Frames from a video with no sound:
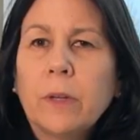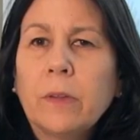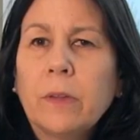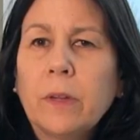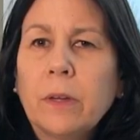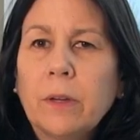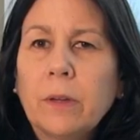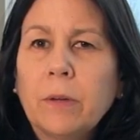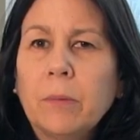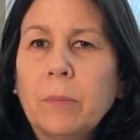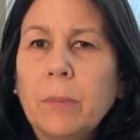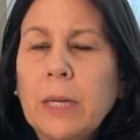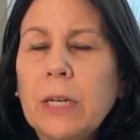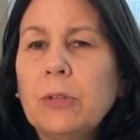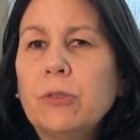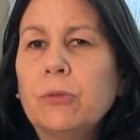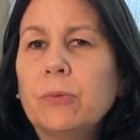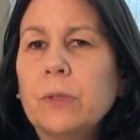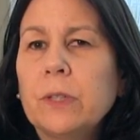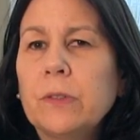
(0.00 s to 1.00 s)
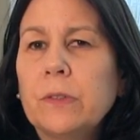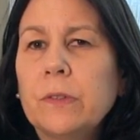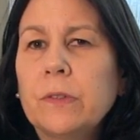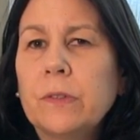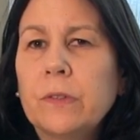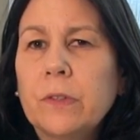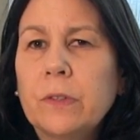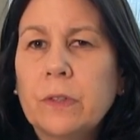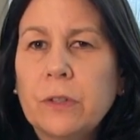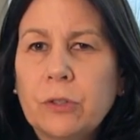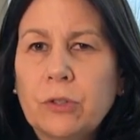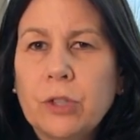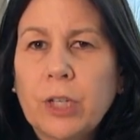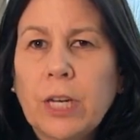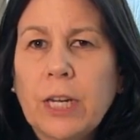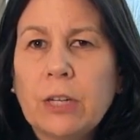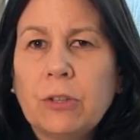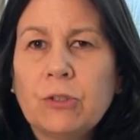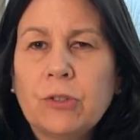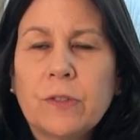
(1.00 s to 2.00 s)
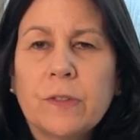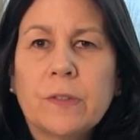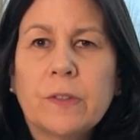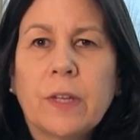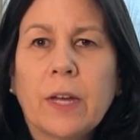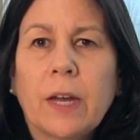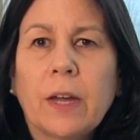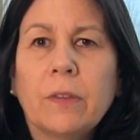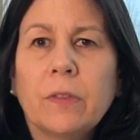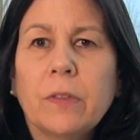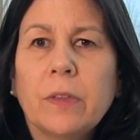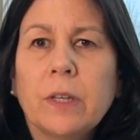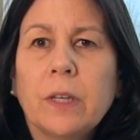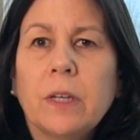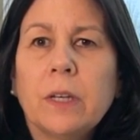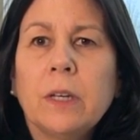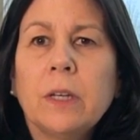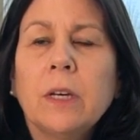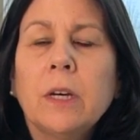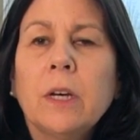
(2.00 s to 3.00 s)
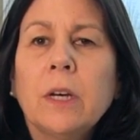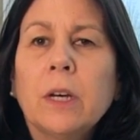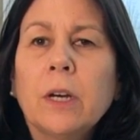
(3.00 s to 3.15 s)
of the major reasons to the change is that the